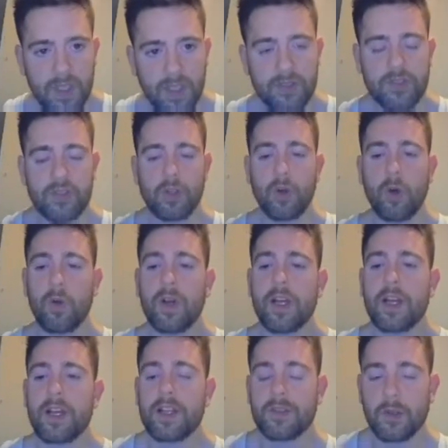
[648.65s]
So
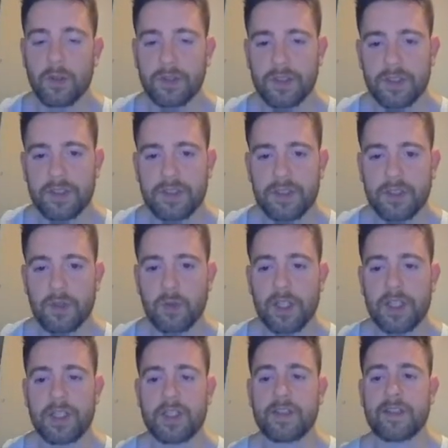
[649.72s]
those are the
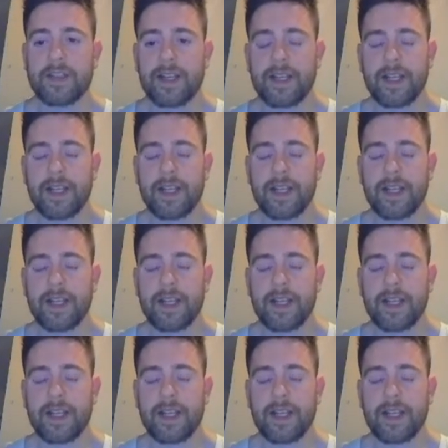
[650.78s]
situations that